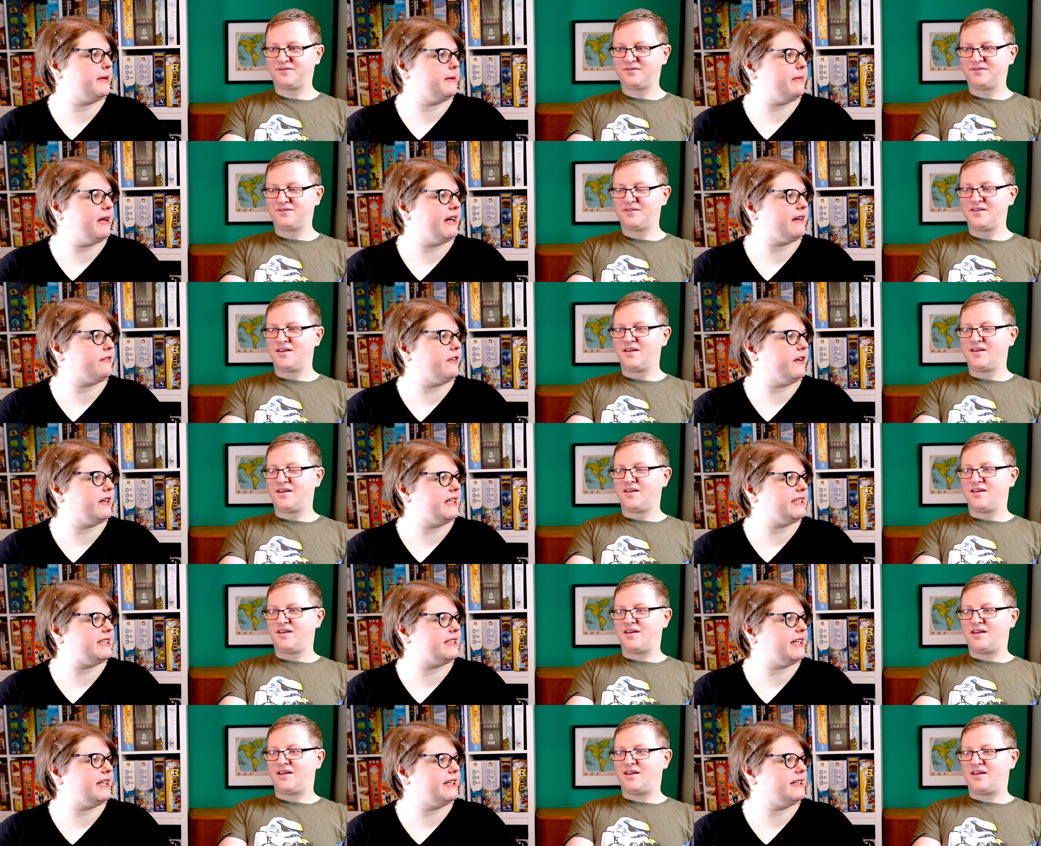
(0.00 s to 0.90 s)
Speaker 1: have been the Black Friday
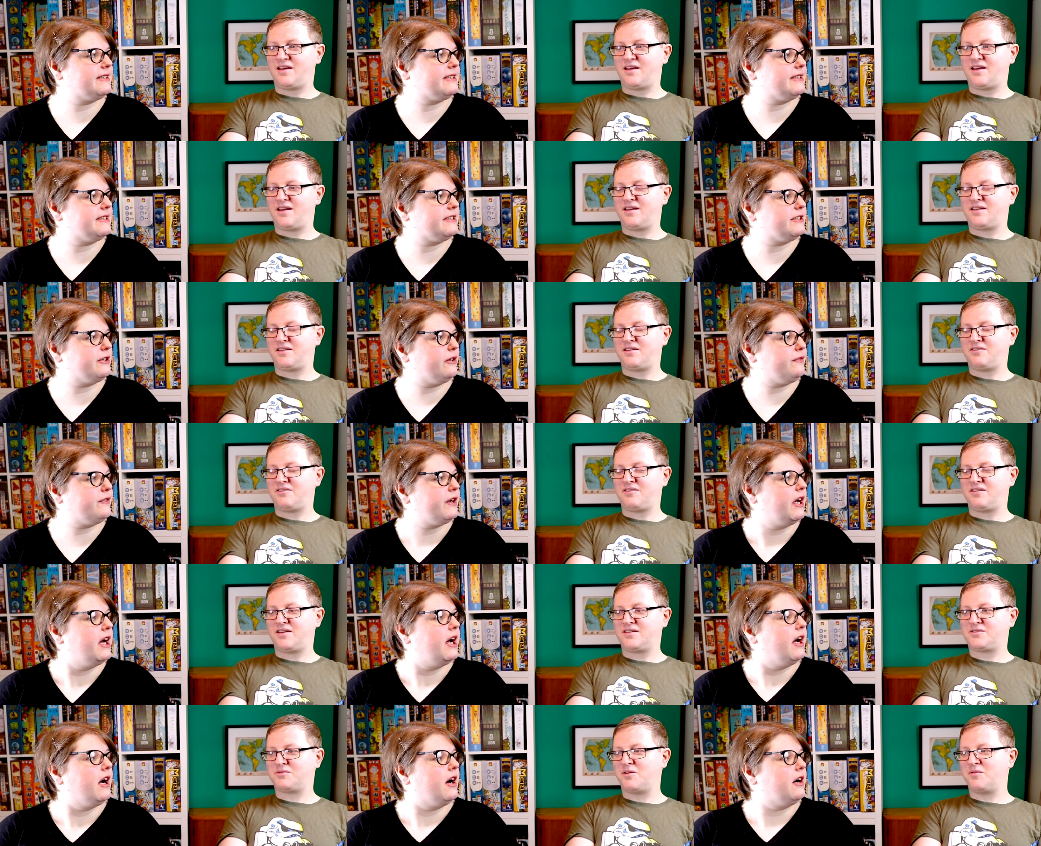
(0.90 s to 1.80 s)
sales and it, stuff.
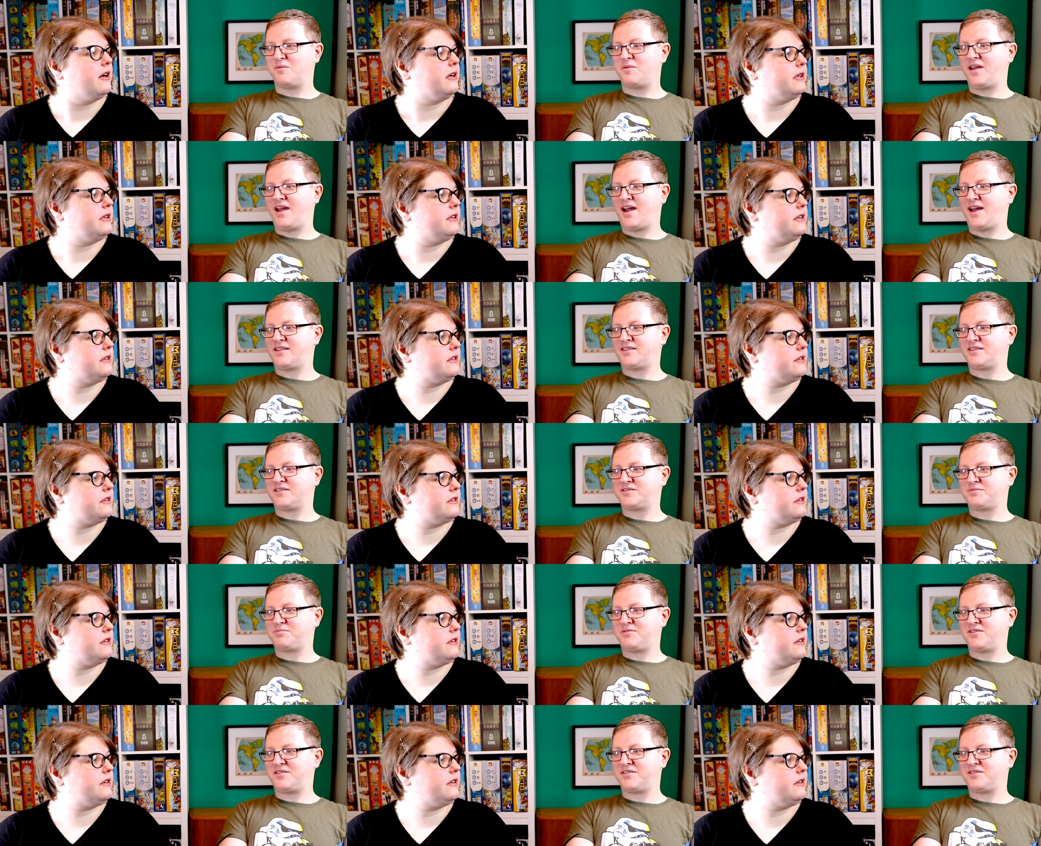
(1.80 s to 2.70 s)
Speaker 2: It's when we had the
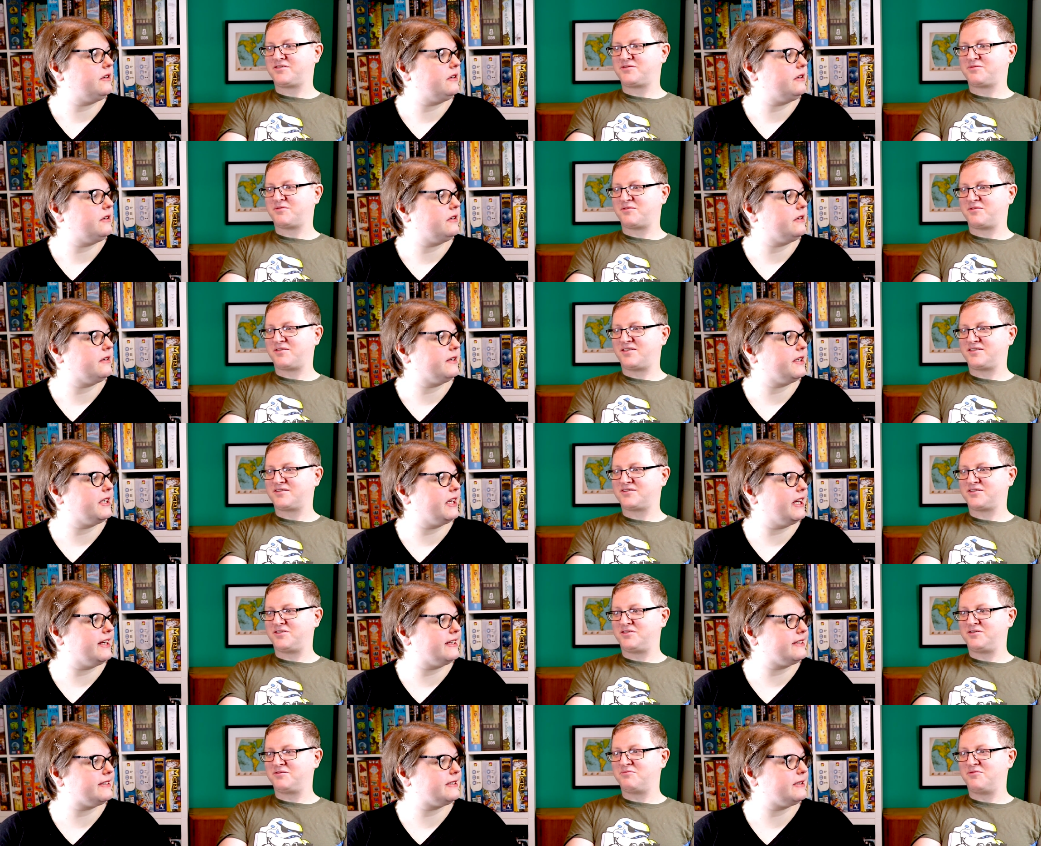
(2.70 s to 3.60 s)
spurge where we yes.
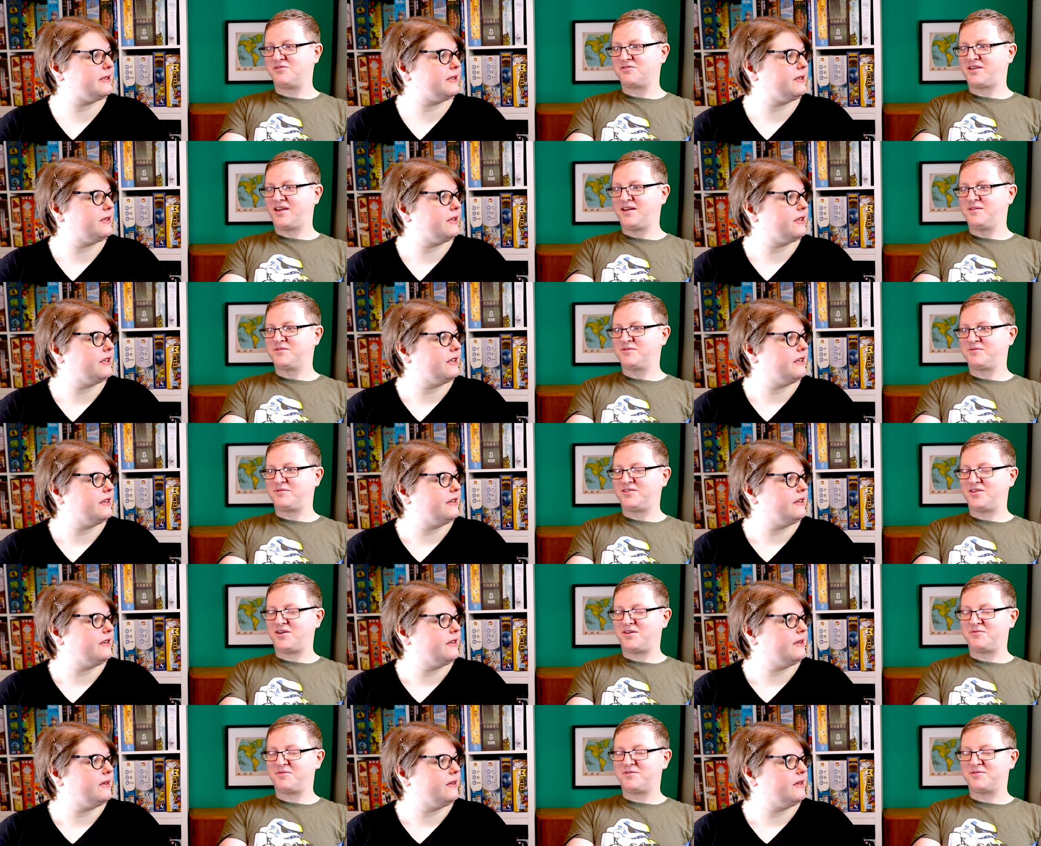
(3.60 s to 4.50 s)
sold more games than we
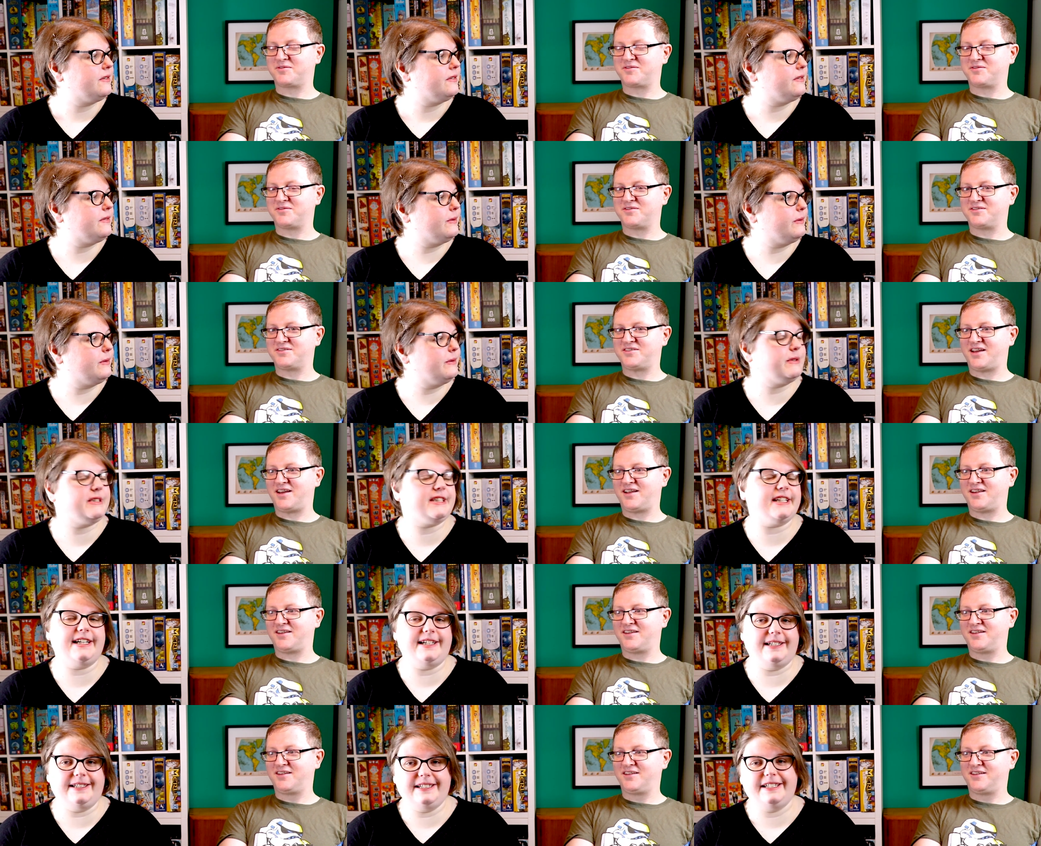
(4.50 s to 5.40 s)
thought we were going to sell.
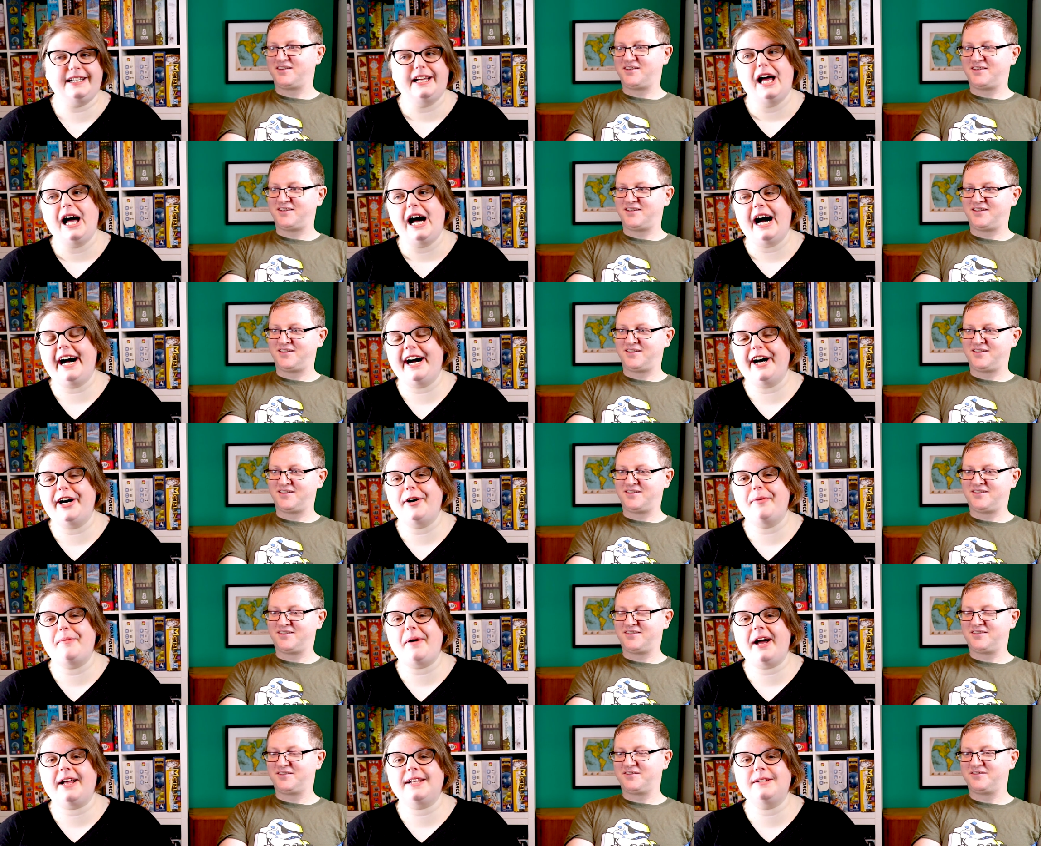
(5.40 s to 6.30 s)
Sell,
Speaker 1: um,
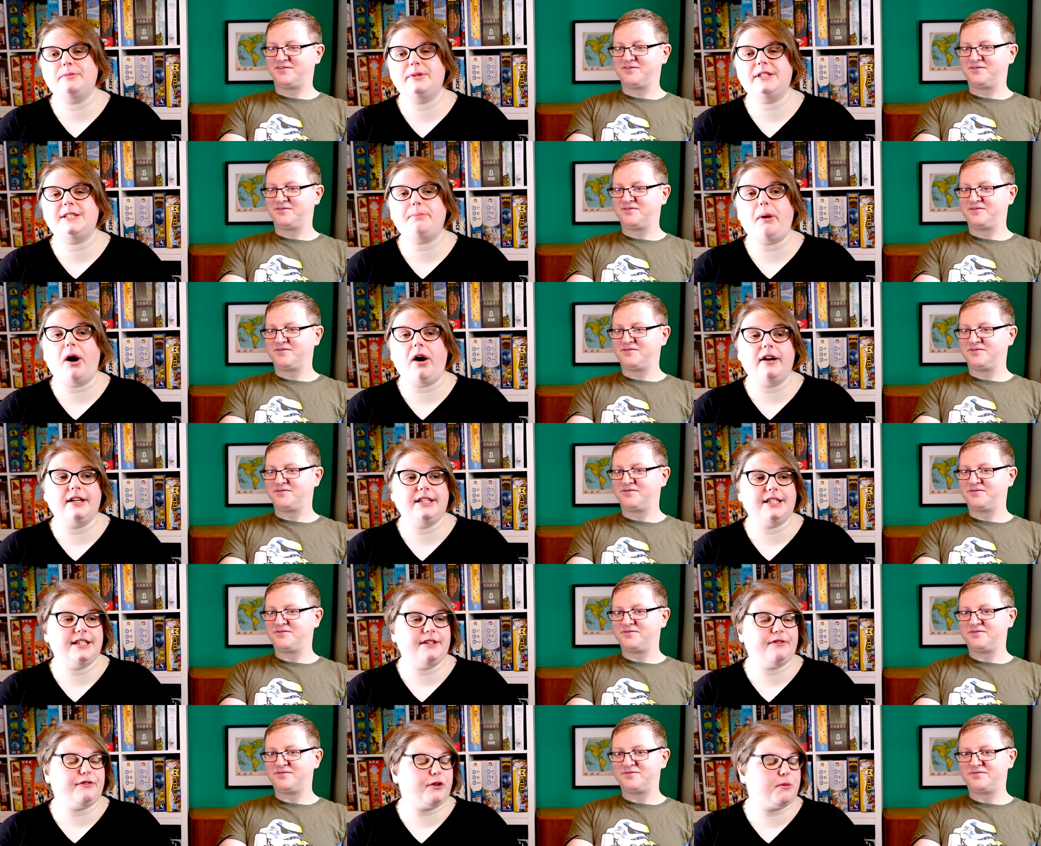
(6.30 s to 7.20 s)
and we spotted
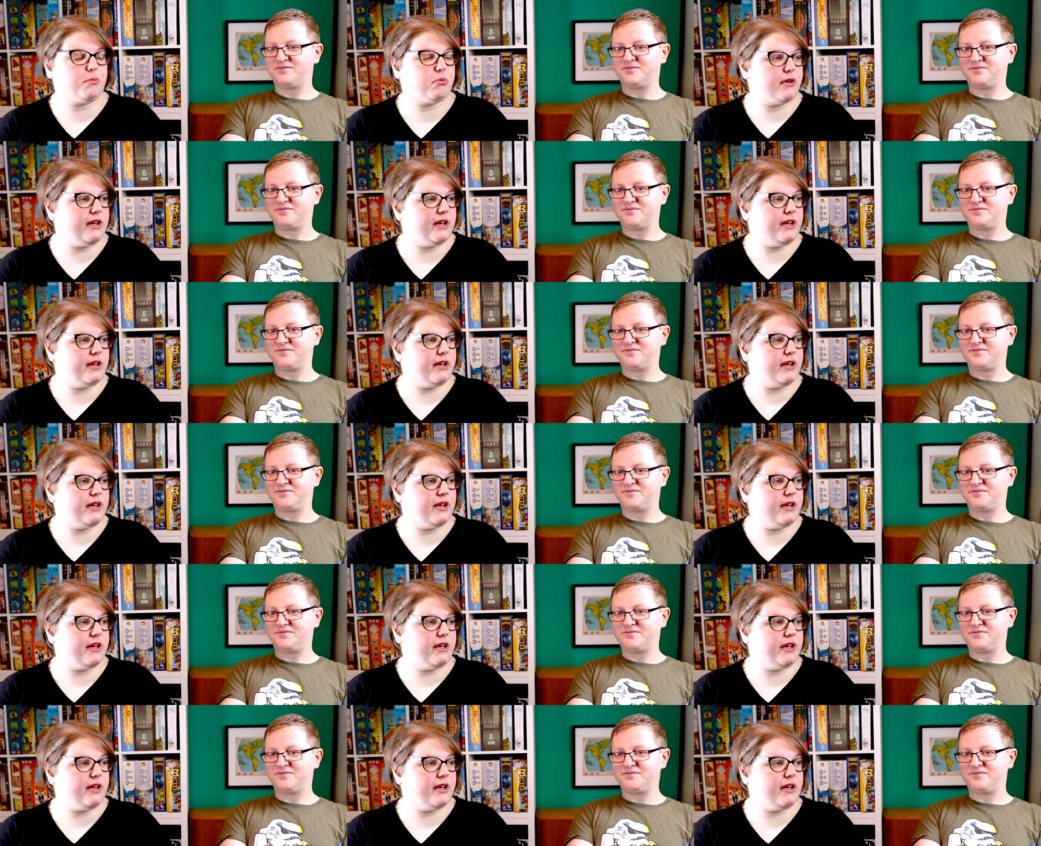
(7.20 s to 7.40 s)
it for